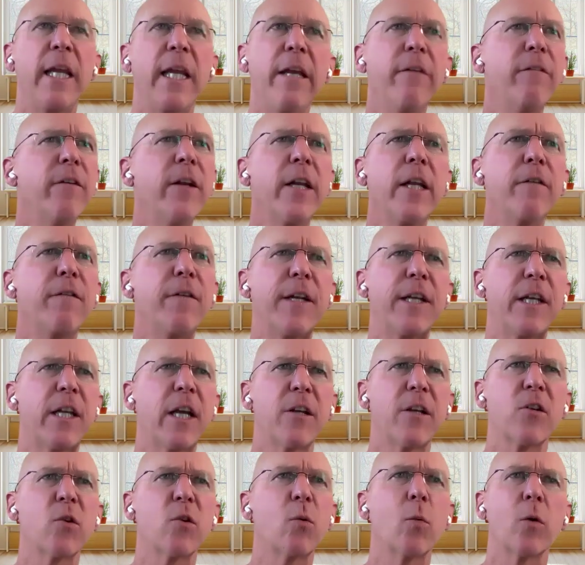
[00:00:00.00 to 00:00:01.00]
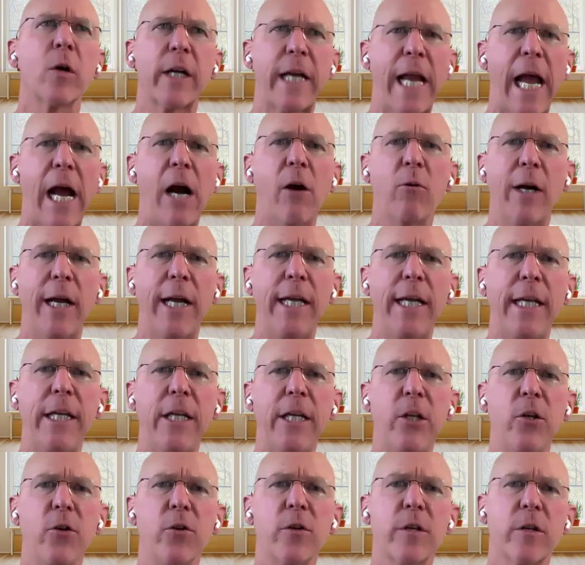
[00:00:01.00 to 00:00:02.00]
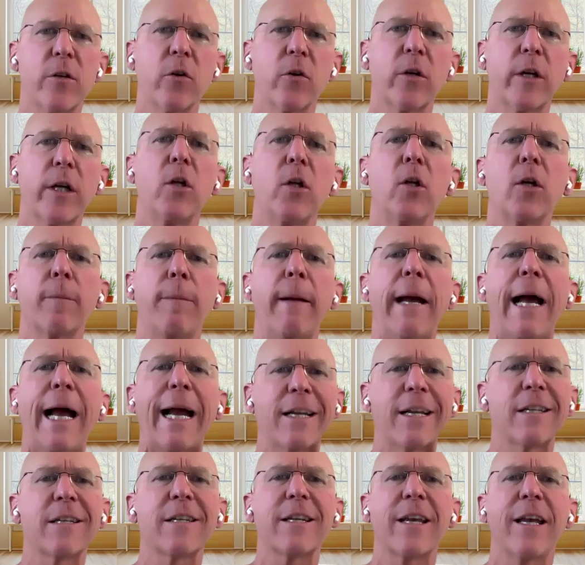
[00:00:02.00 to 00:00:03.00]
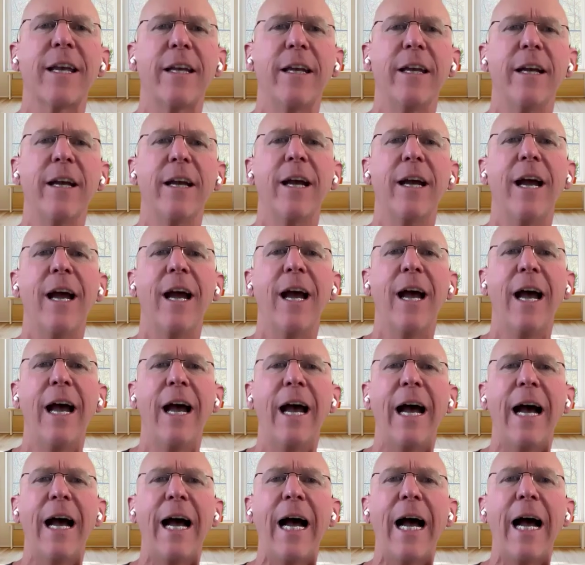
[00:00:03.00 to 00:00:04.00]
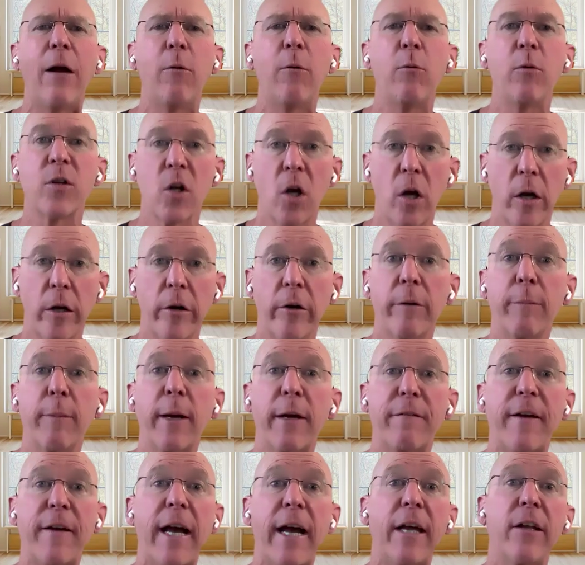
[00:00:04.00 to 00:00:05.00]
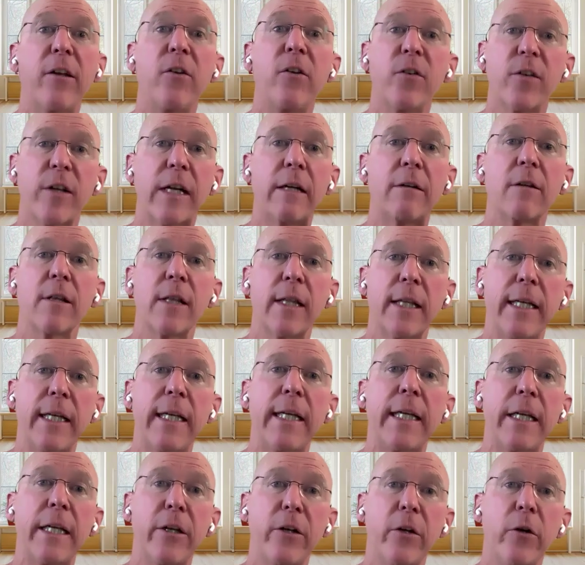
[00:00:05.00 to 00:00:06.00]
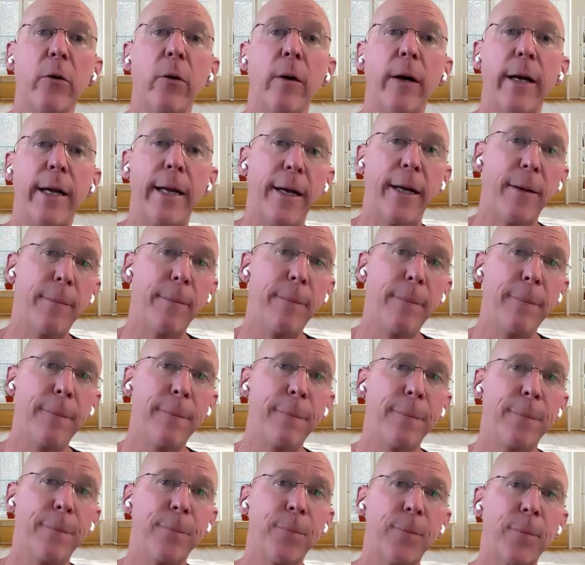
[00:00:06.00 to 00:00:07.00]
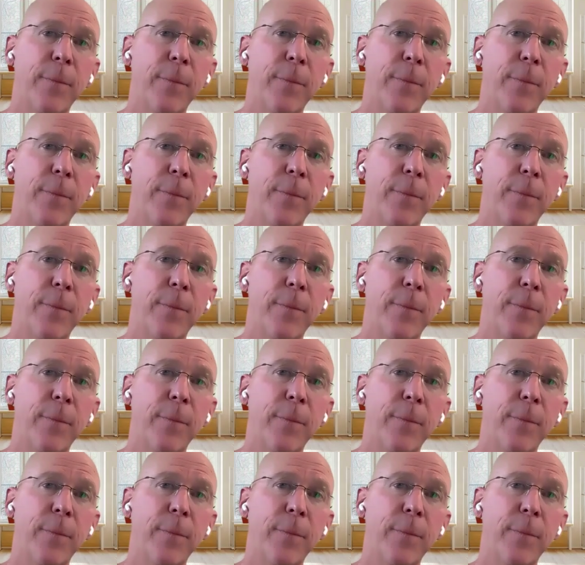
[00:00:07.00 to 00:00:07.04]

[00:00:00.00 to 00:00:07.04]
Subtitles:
it. Even if it doesn't work out right, you still can look back and say, I was honoring my values and I was leaning into who I am.